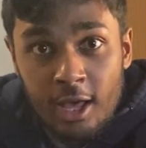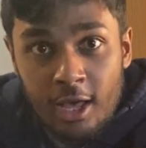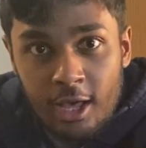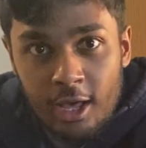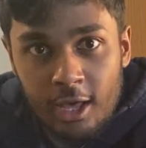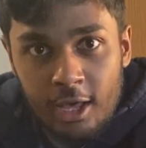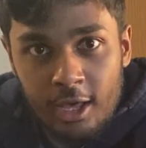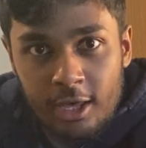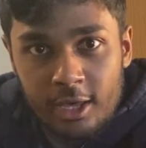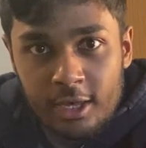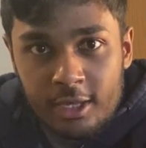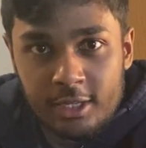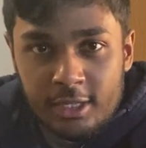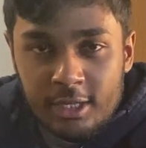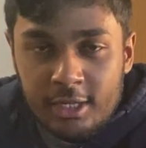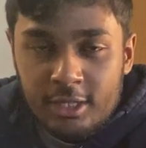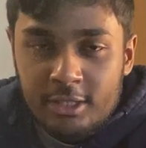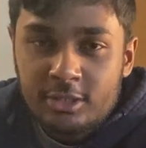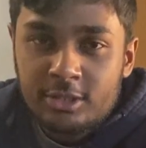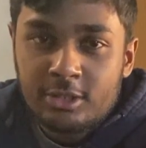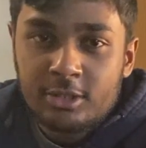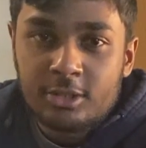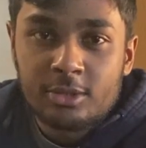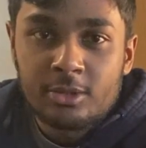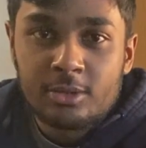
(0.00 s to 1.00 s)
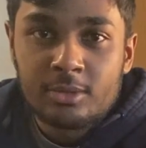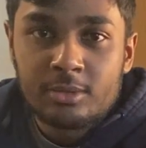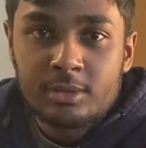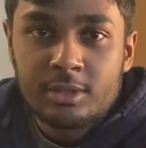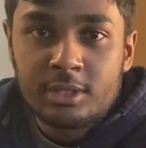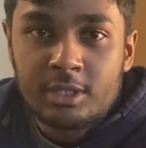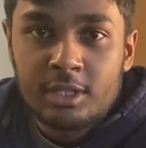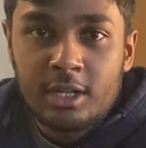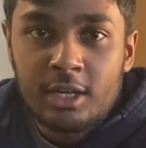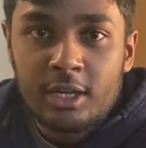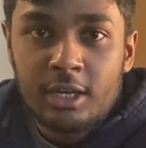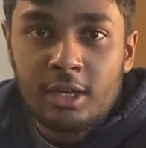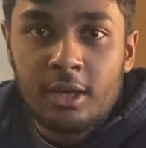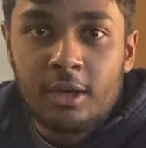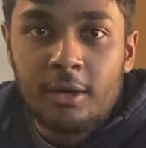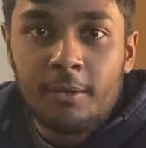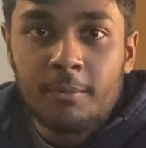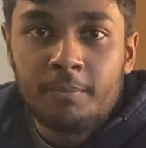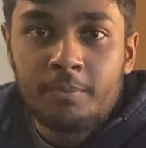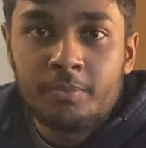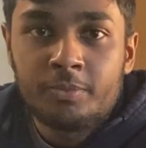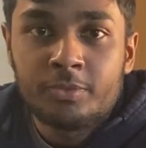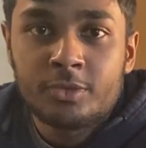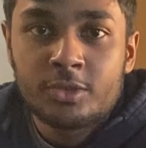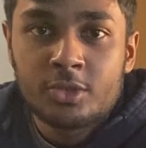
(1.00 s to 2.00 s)
Uh, yeah, so today, um,
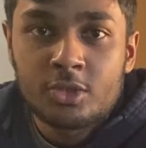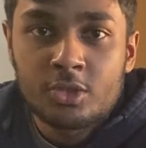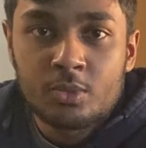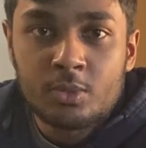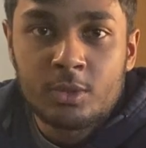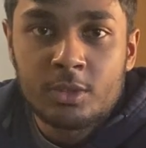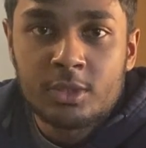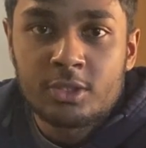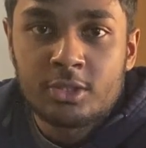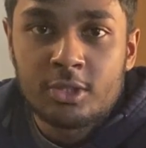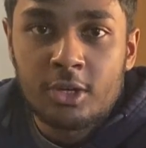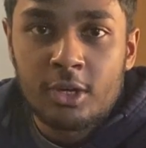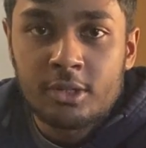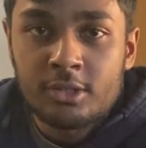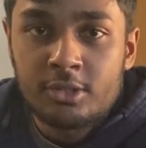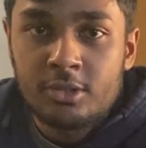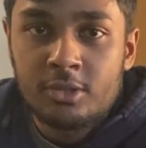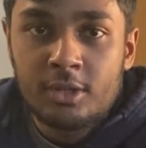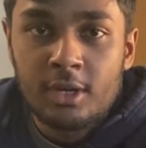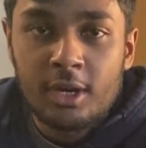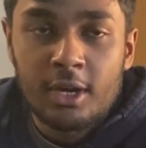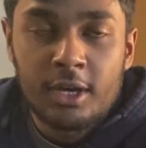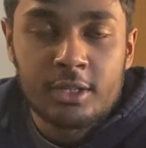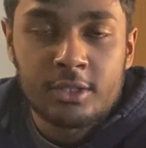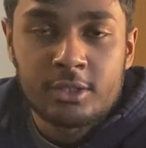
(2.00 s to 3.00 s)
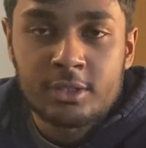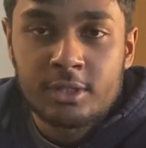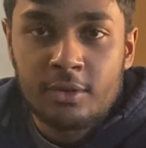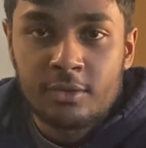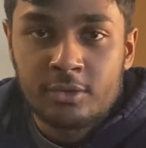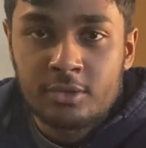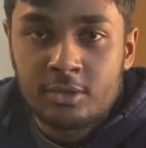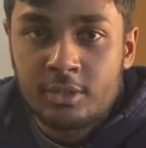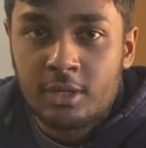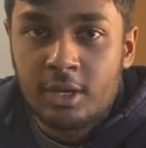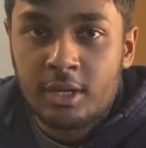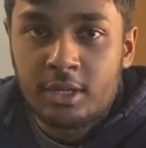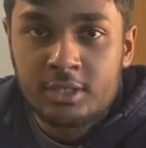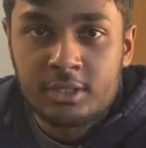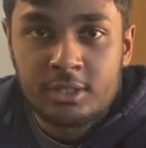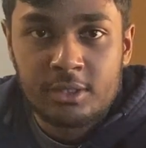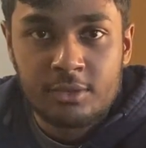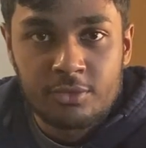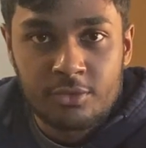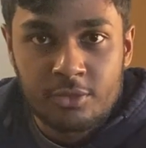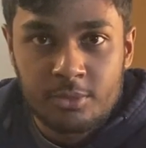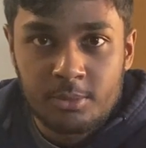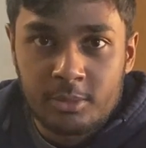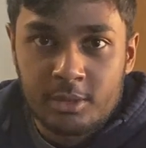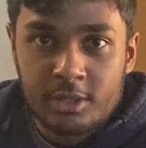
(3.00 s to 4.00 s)
just want to talk to you guys, as you guys see
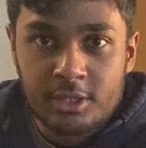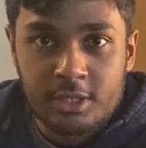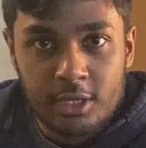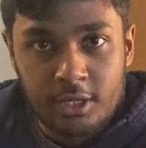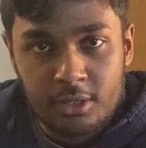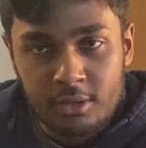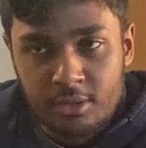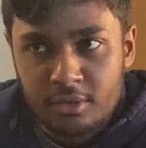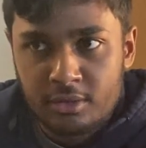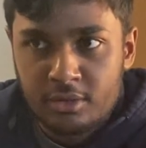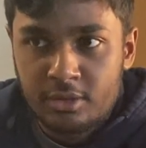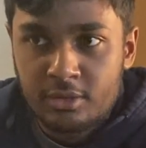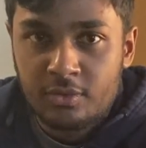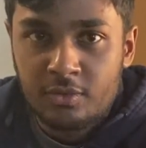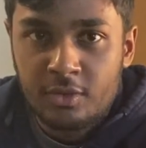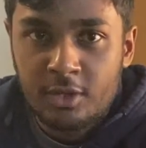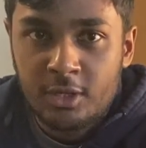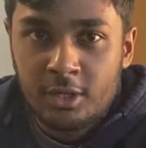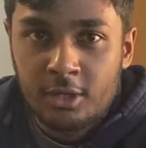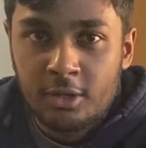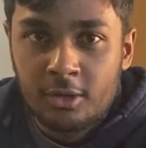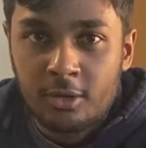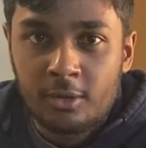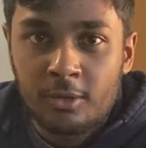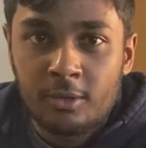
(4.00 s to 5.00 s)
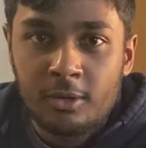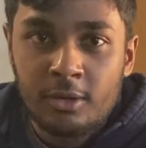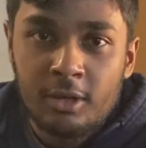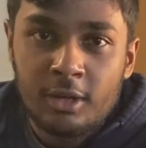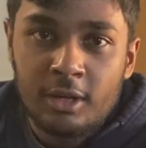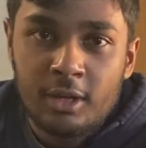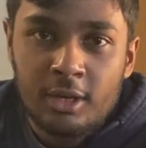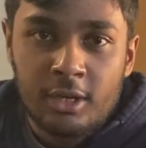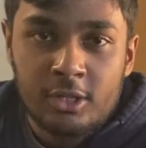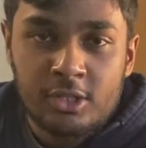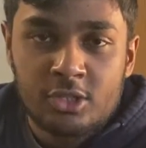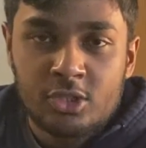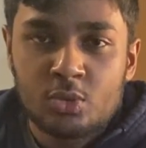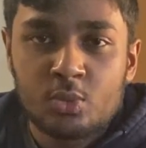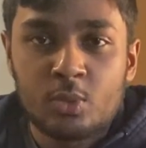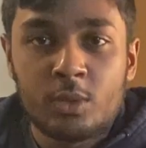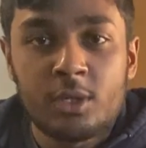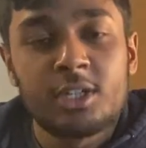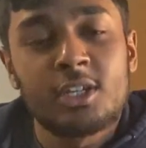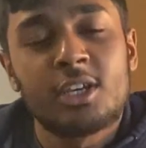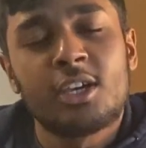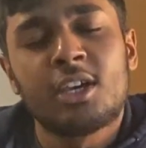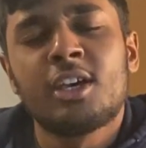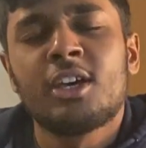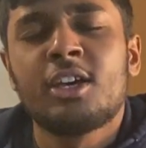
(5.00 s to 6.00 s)
from the title of this video. Just want
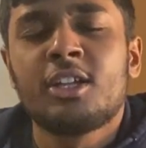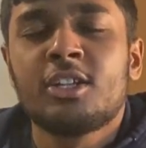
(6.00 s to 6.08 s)
to